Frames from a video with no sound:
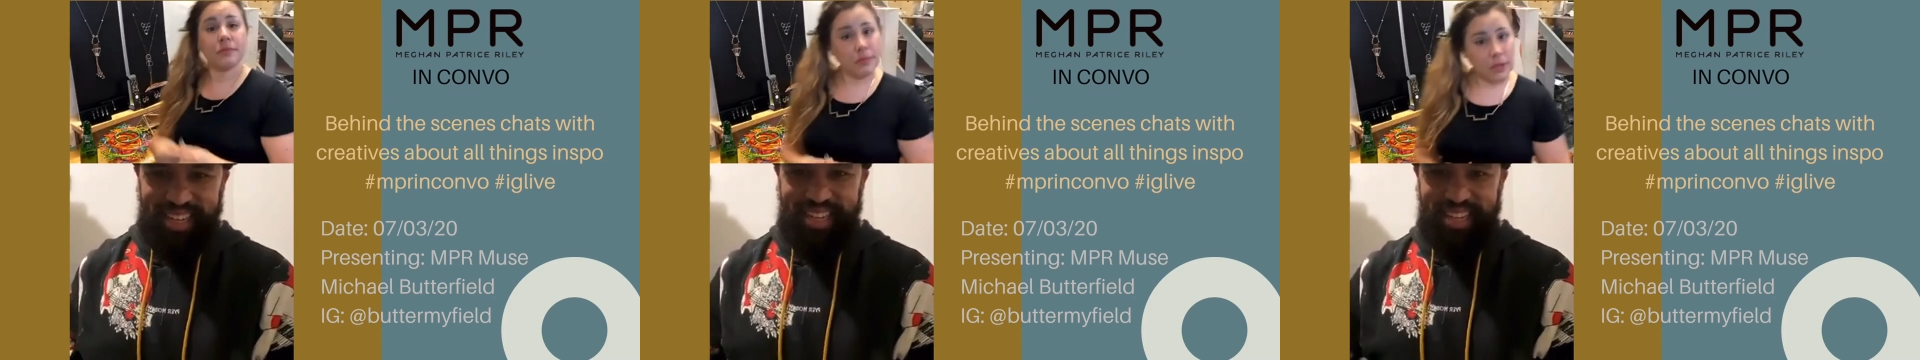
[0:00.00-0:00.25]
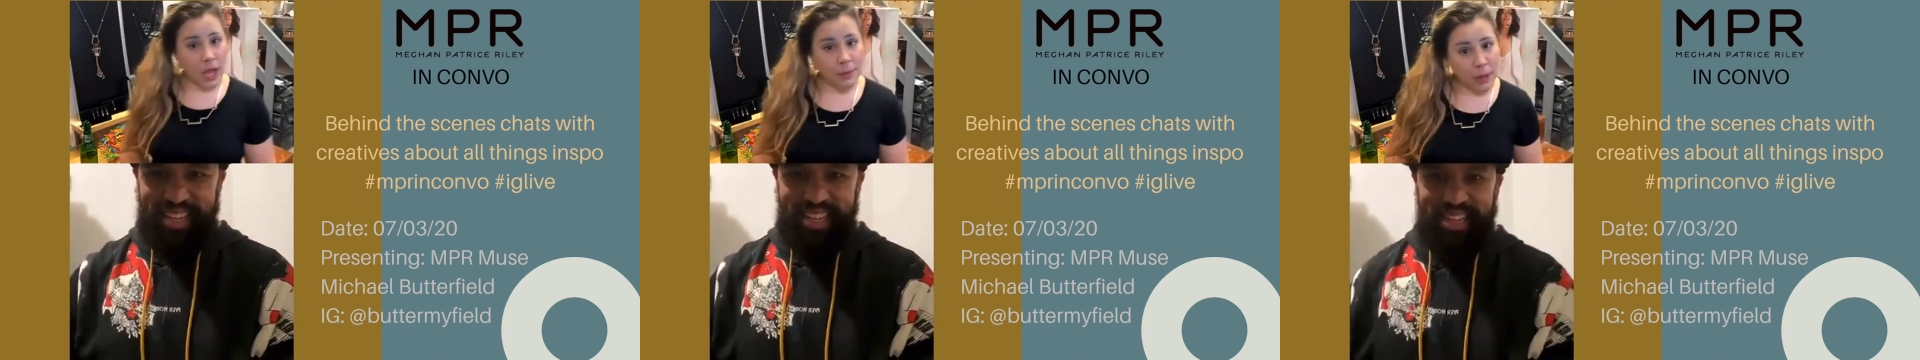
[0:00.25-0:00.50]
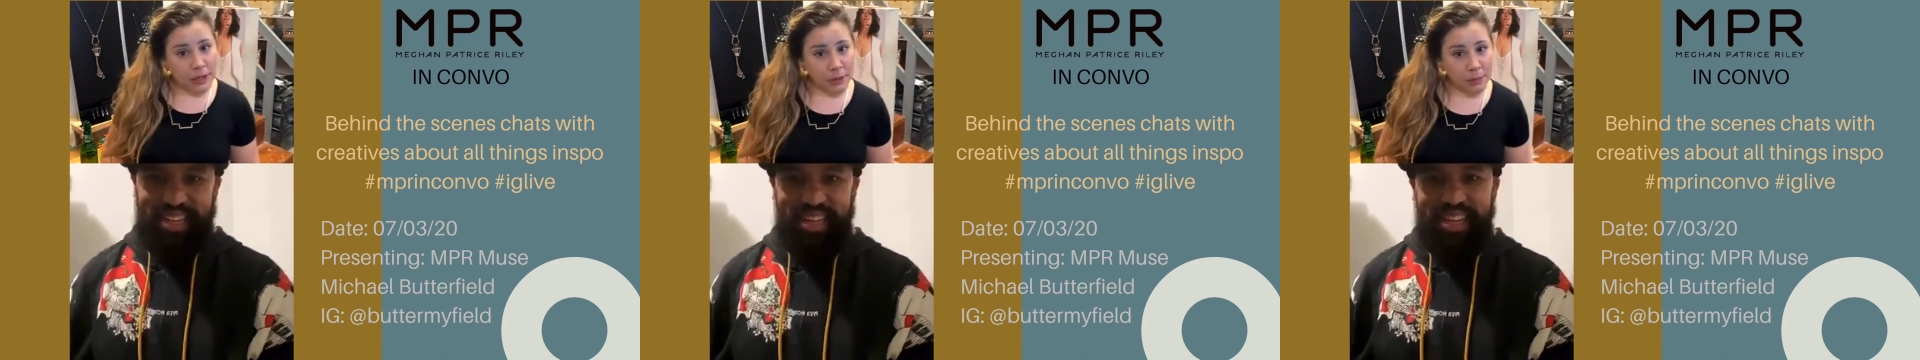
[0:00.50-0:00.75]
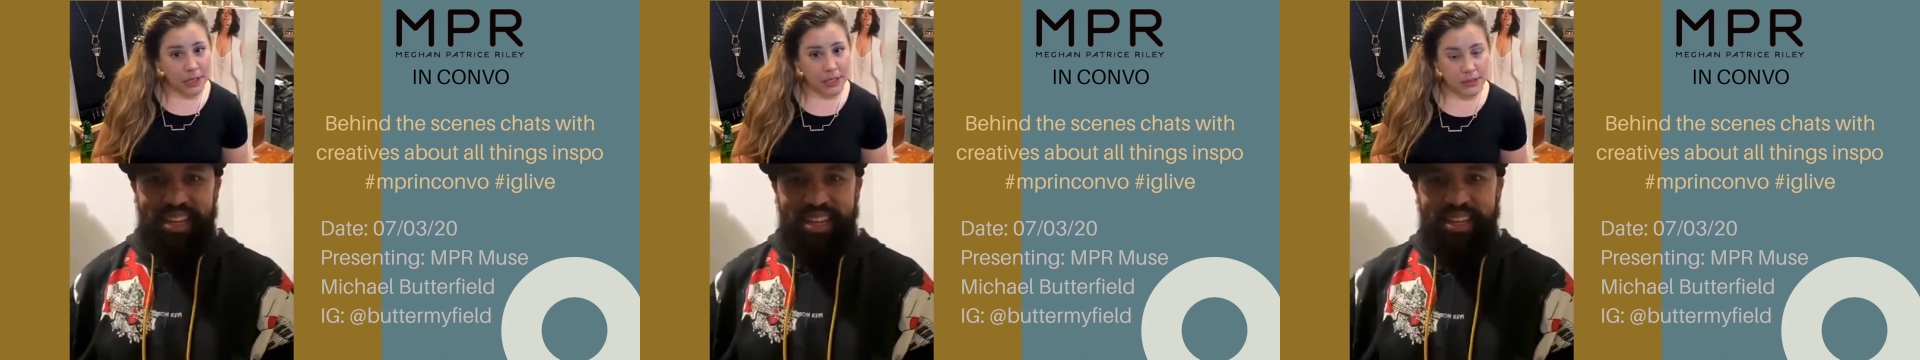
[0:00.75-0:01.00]
Speaker 1: I brought the
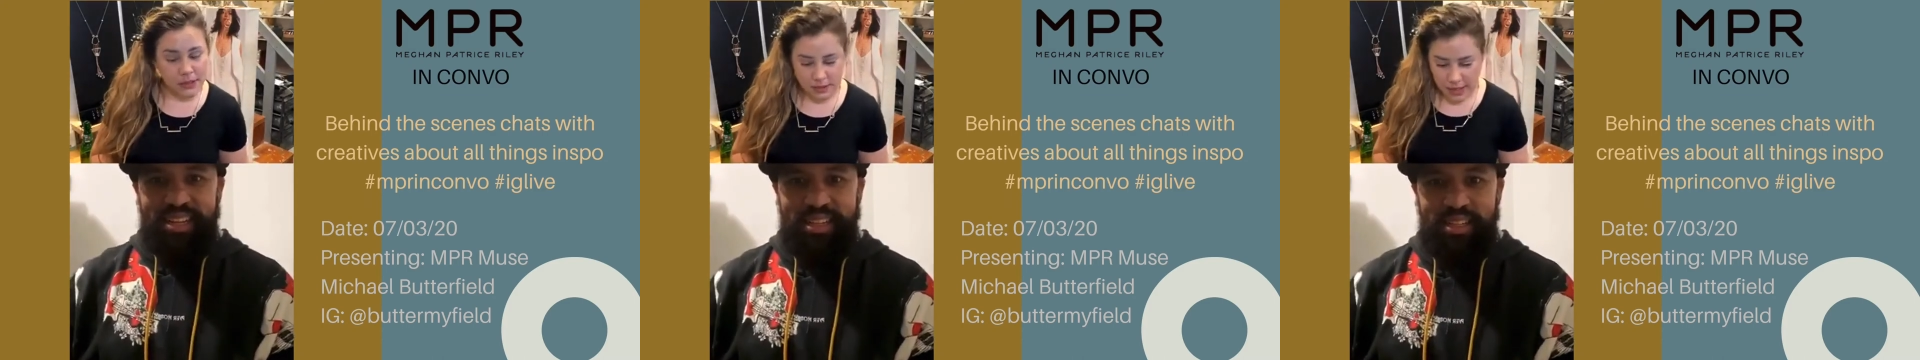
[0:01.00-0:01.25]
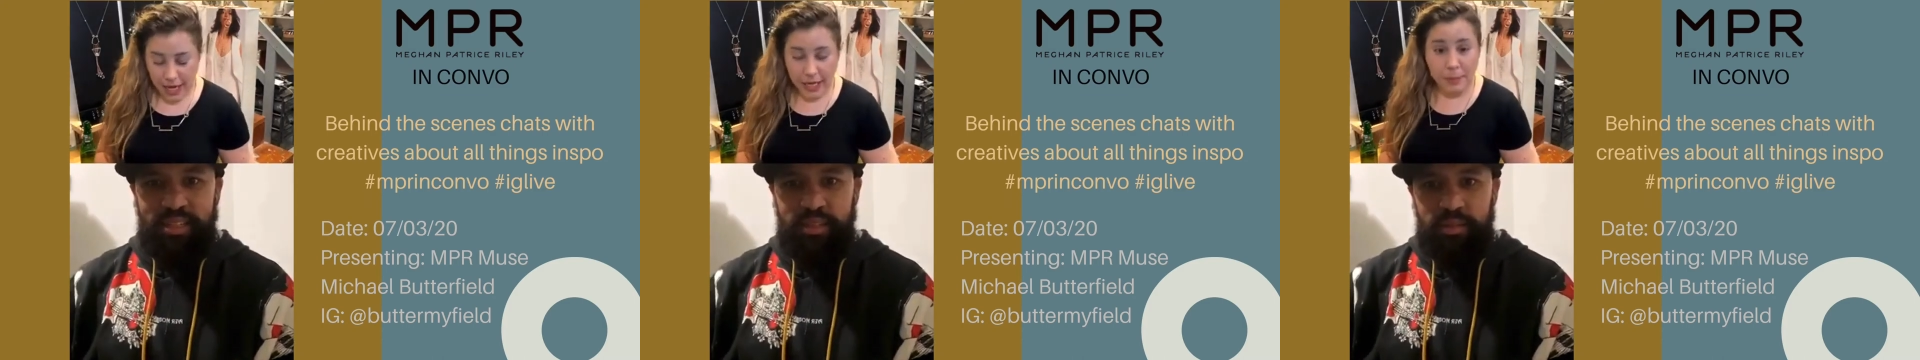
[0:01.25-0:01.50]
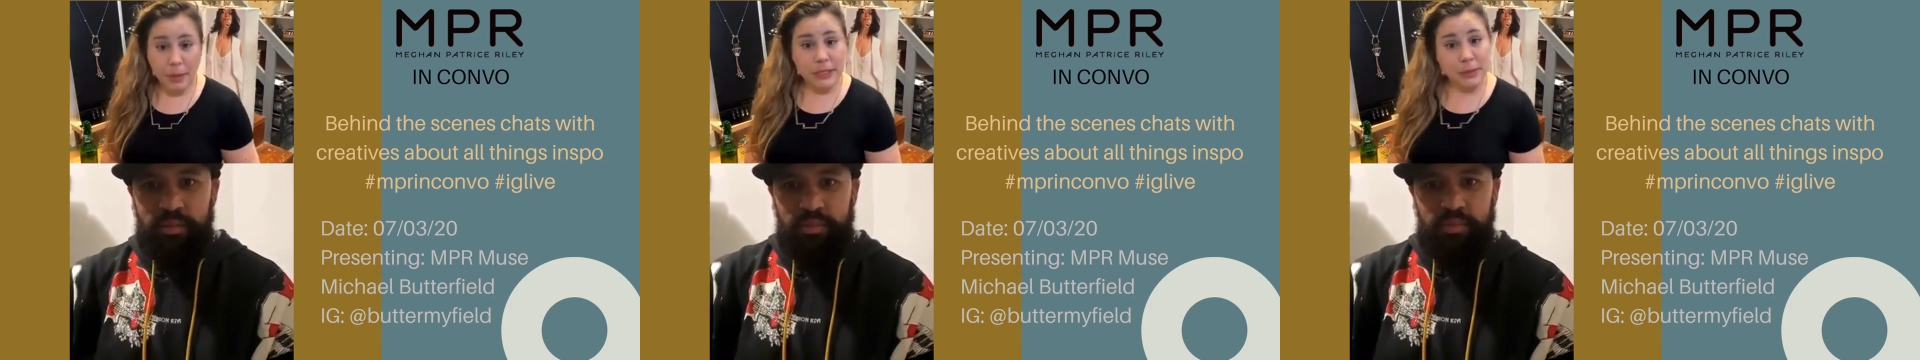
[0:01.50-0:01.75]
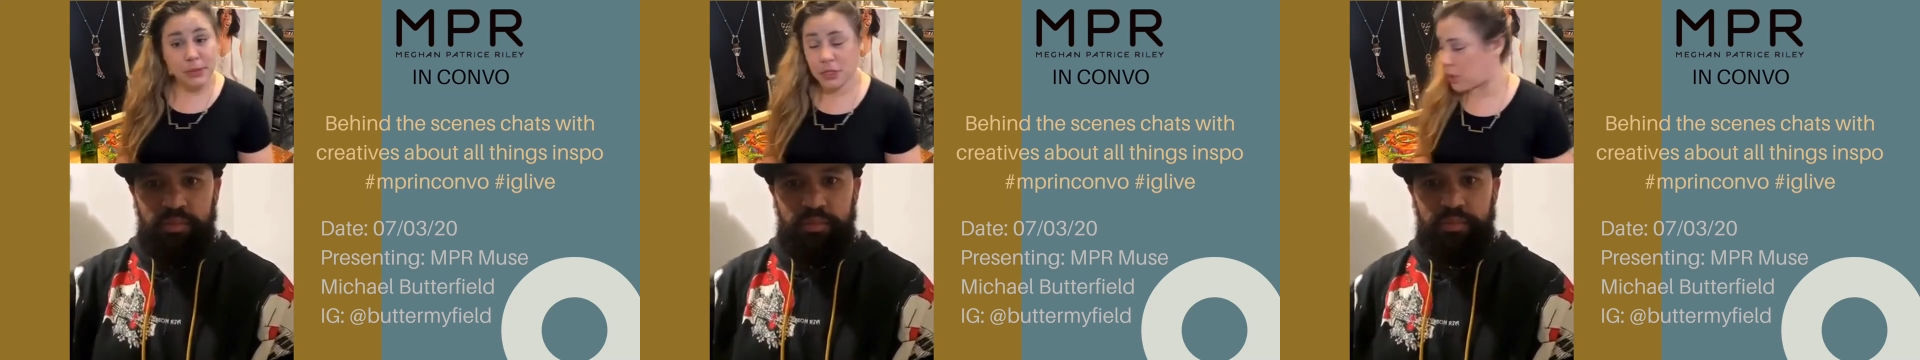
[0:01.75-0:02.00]
piece and I brought some
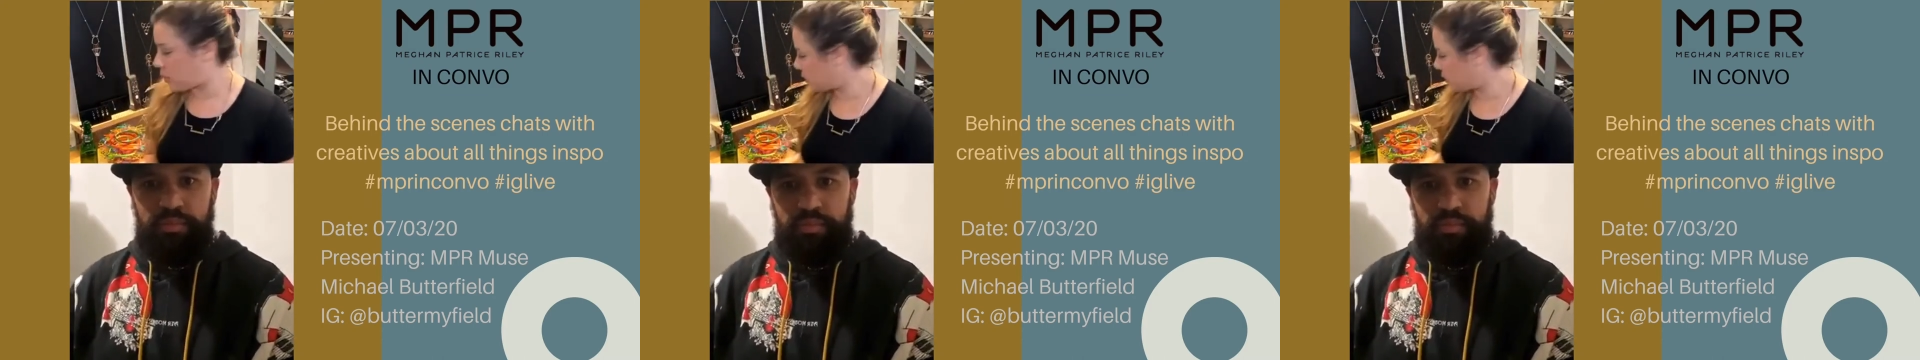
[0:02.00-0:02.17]
stones and